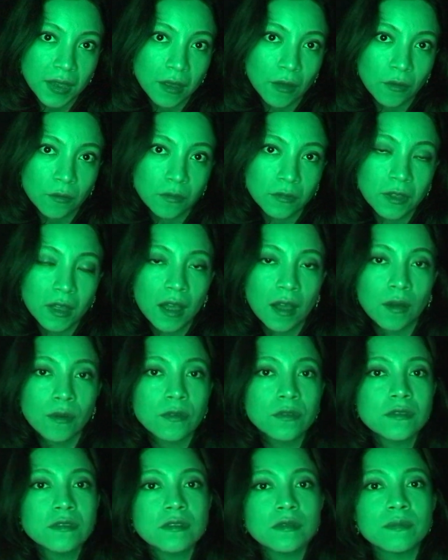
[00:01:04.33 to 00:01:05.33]
own
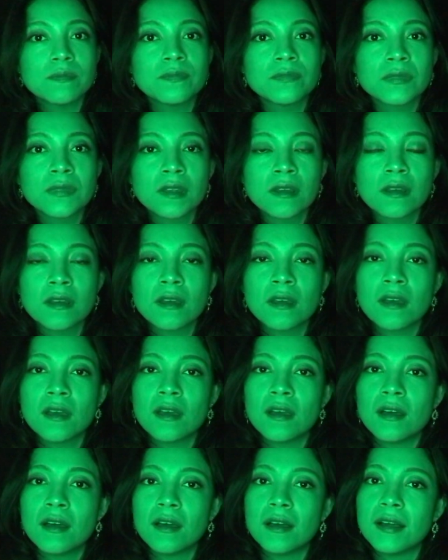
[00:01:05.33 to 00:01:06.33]
house,
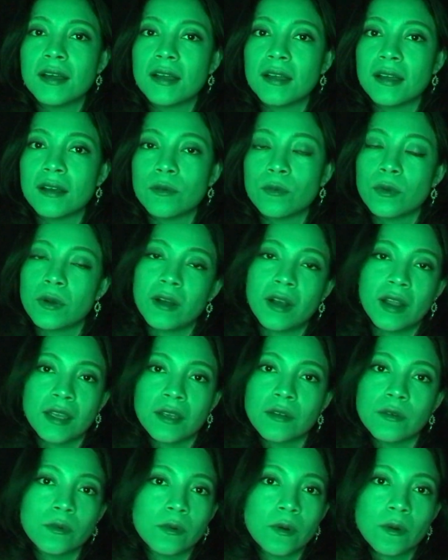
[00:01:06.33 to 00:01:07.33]
where I
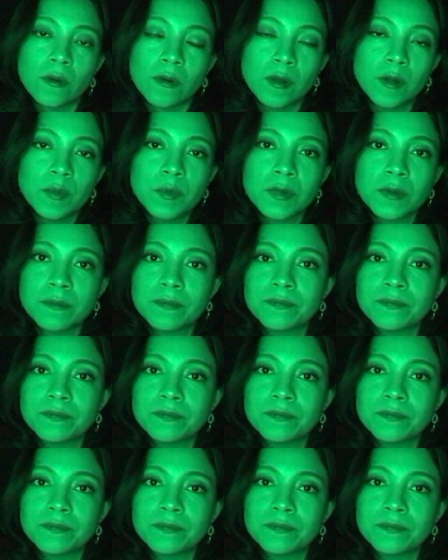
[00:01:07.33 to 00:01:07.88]
grew up.